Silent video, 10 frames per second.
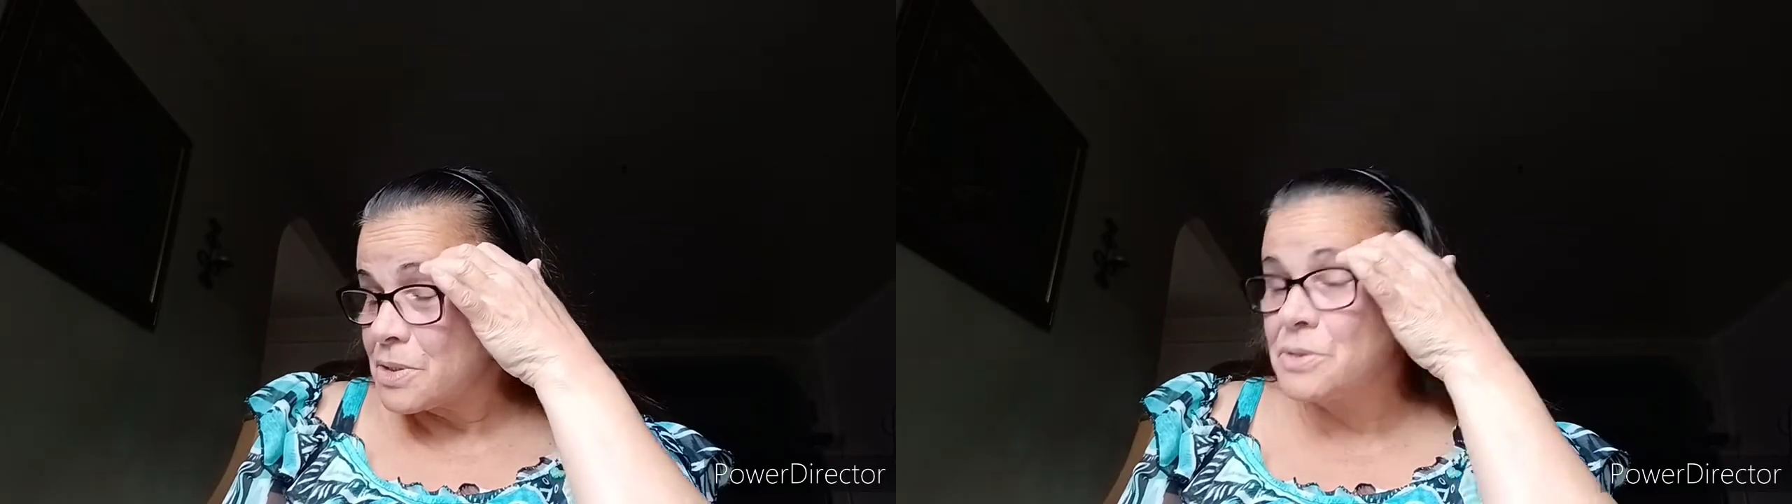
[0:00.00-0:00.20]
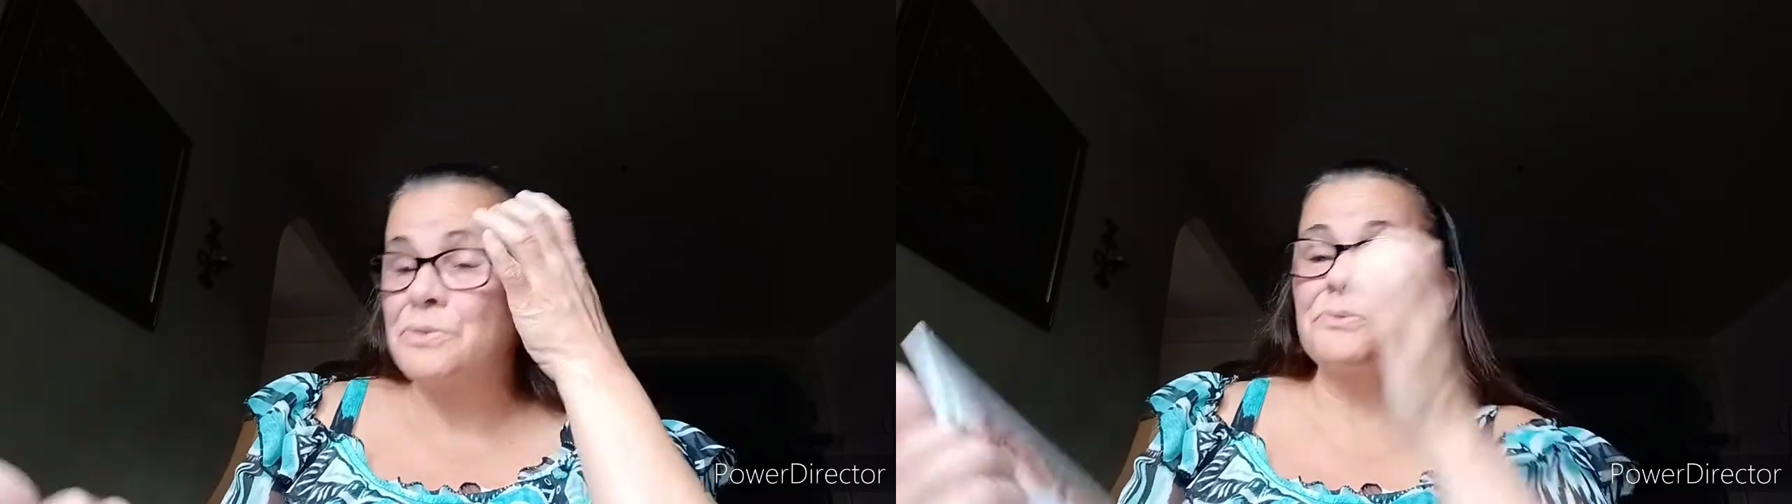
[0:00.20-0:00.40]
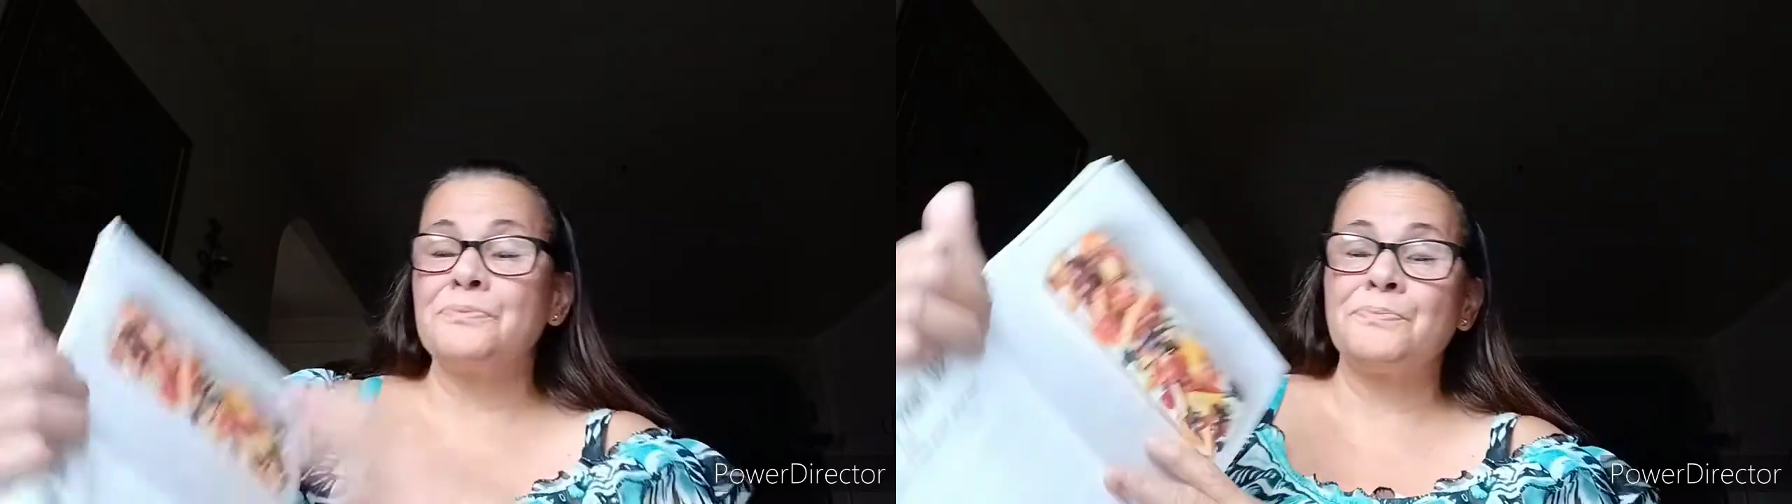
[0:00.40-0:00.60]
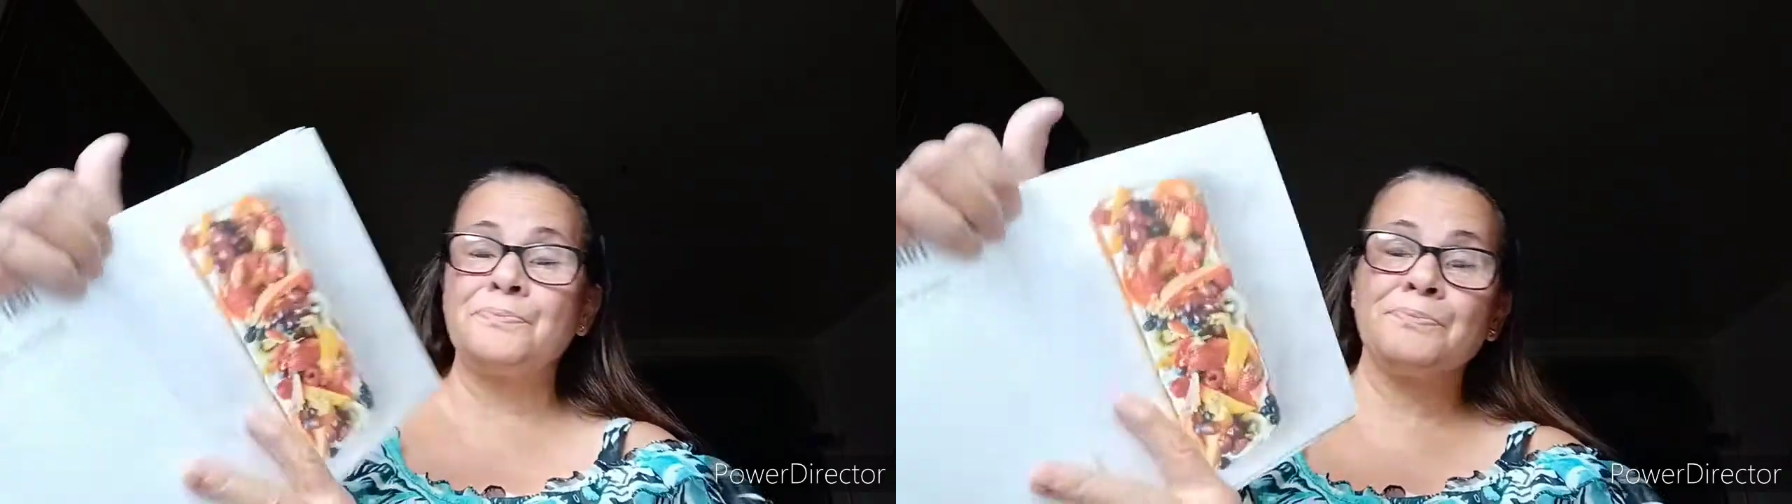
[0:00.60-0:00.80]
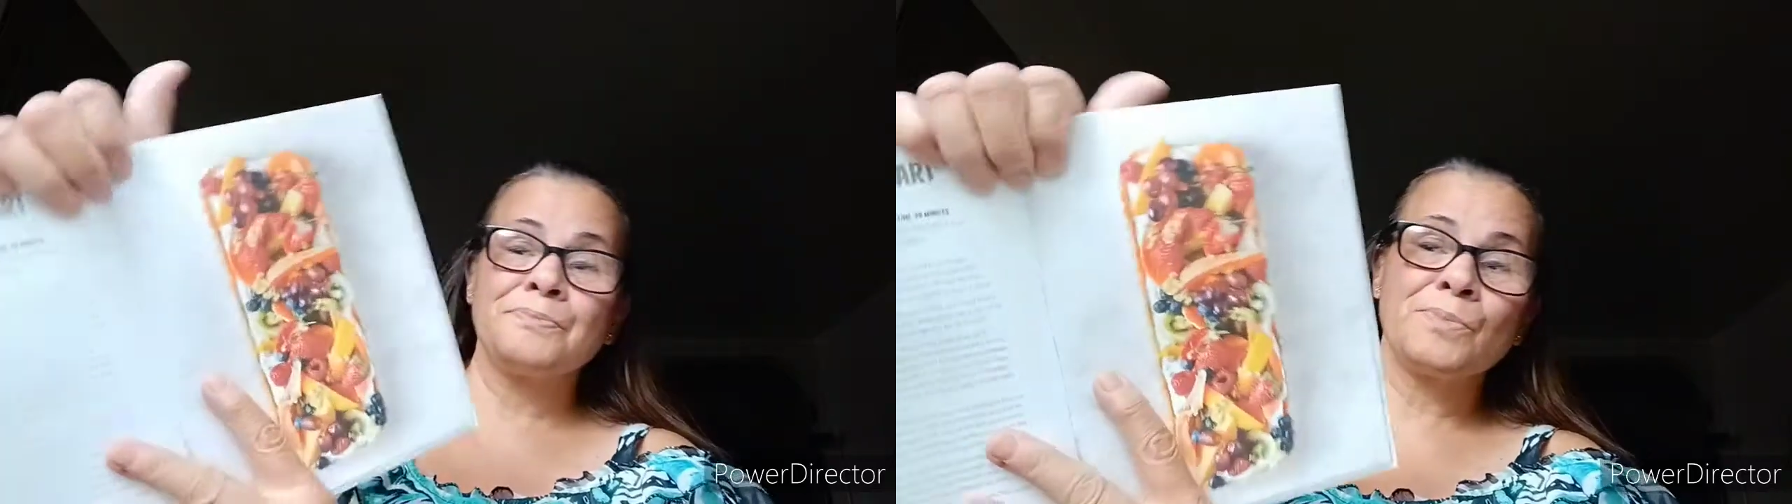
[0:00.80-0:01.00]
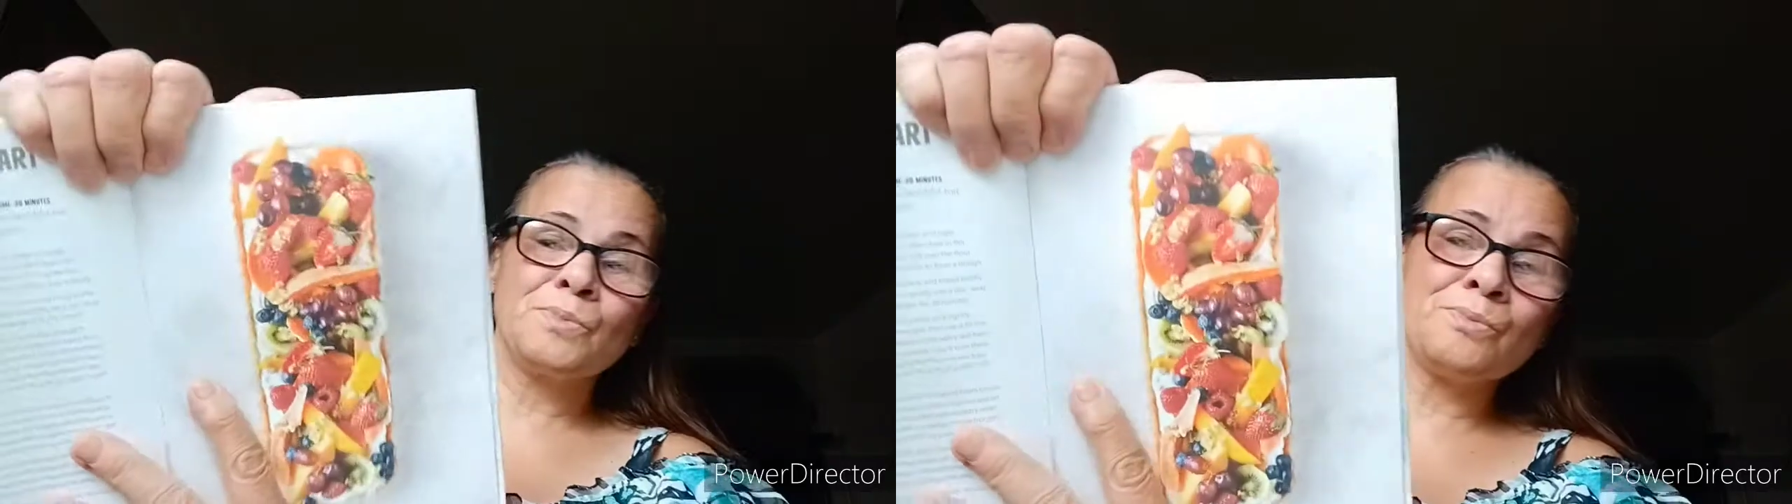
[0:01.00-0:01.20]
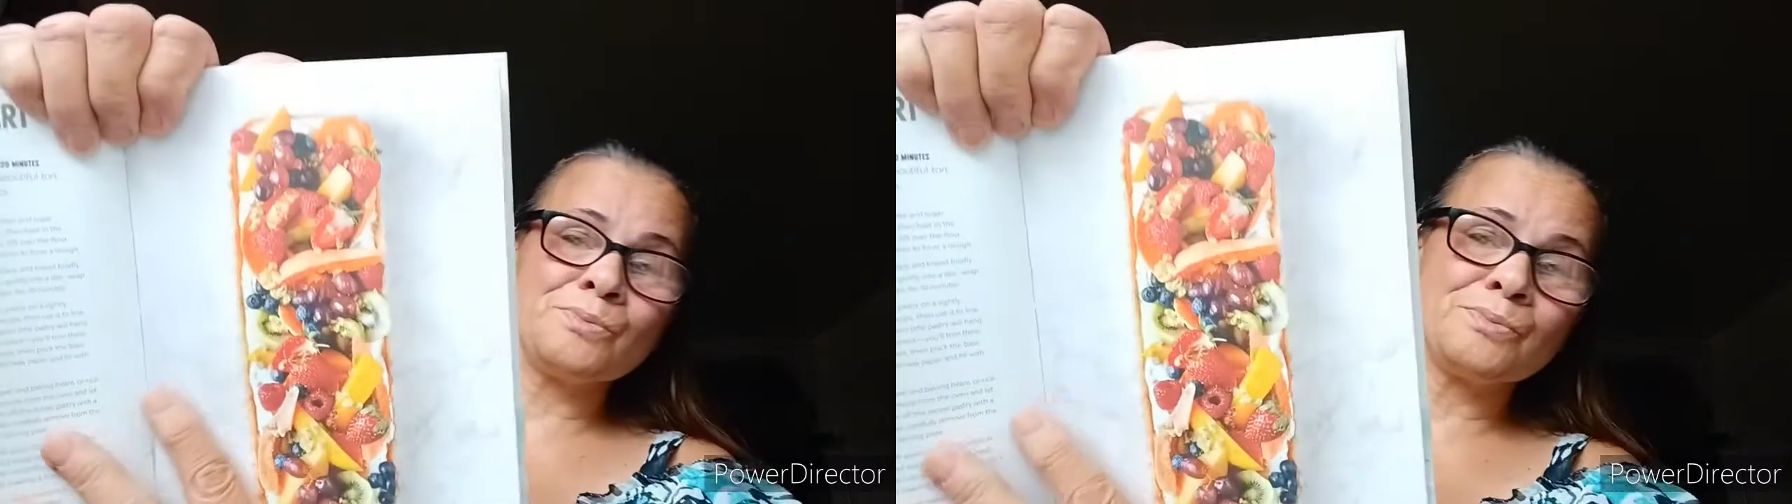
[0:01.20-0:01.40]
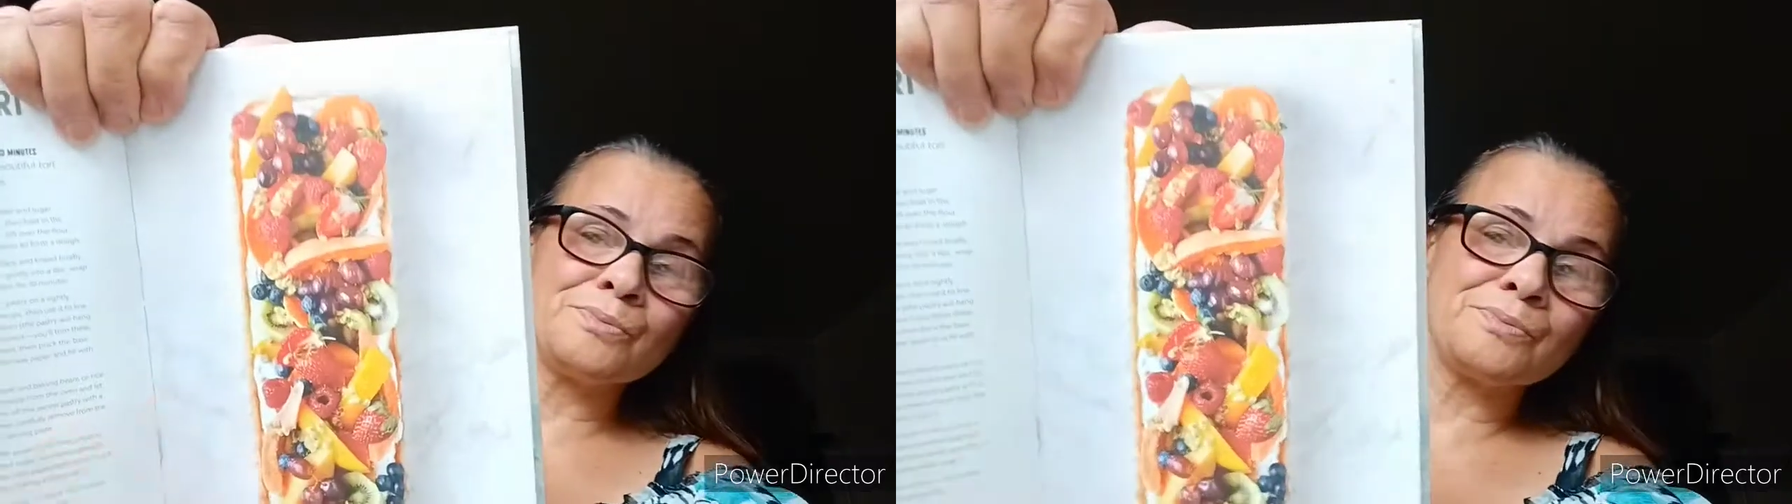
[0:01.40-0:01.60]
here.
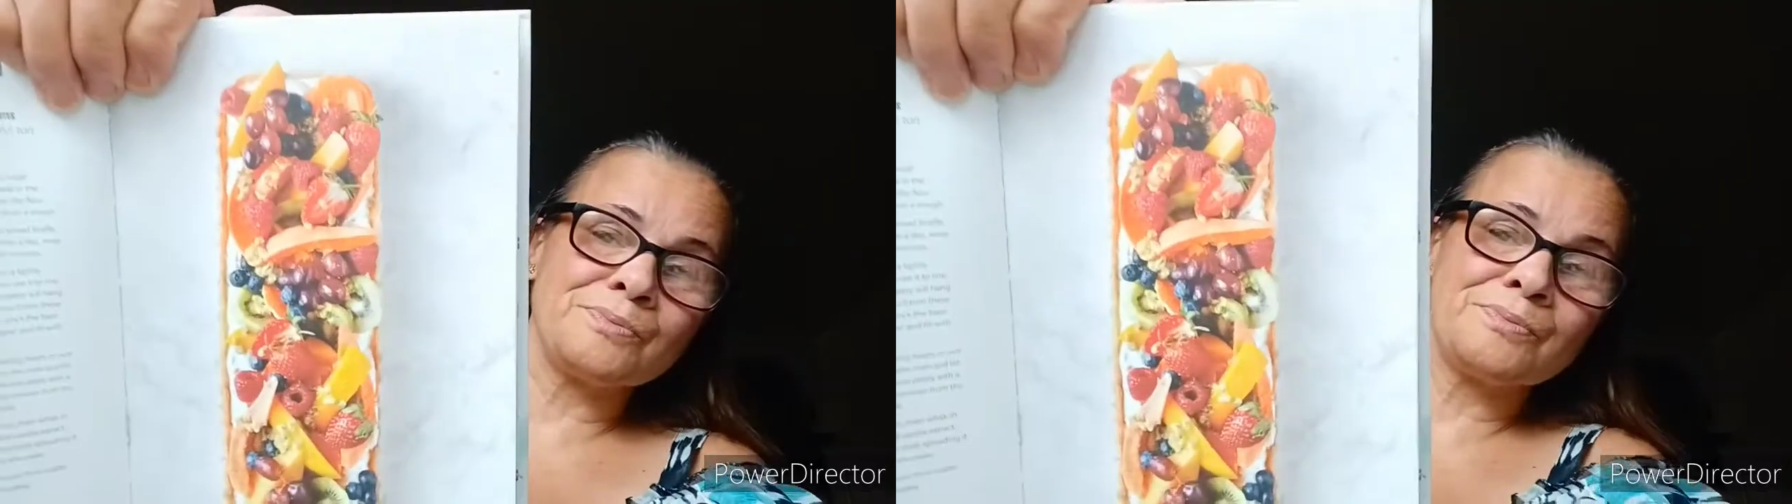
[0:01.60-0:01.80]
Mm.